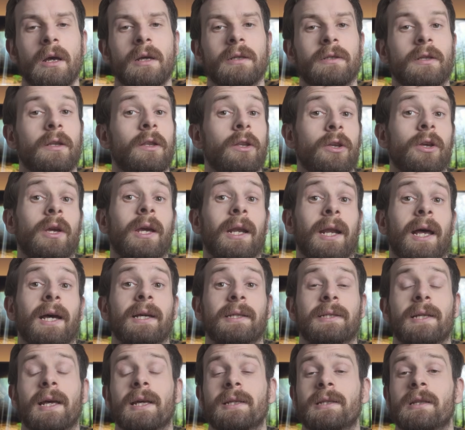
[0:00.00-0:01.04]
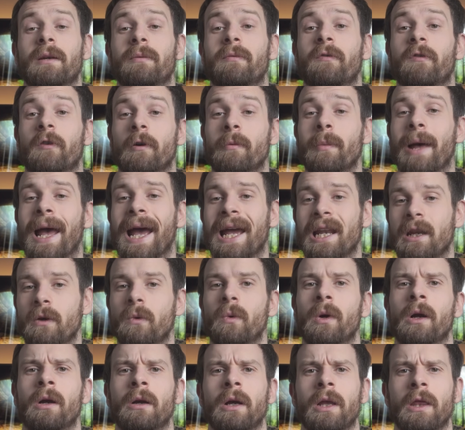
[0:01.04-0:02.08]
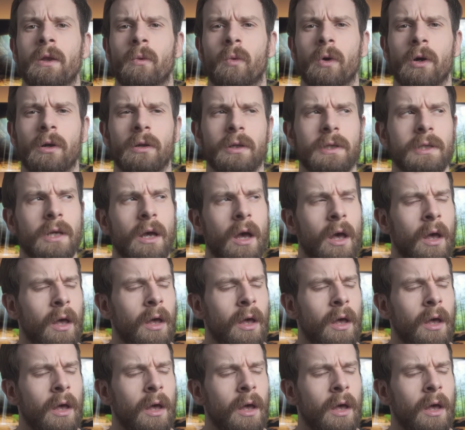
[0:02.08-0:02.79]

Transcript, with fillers: so that you can access them from anywhere in the world,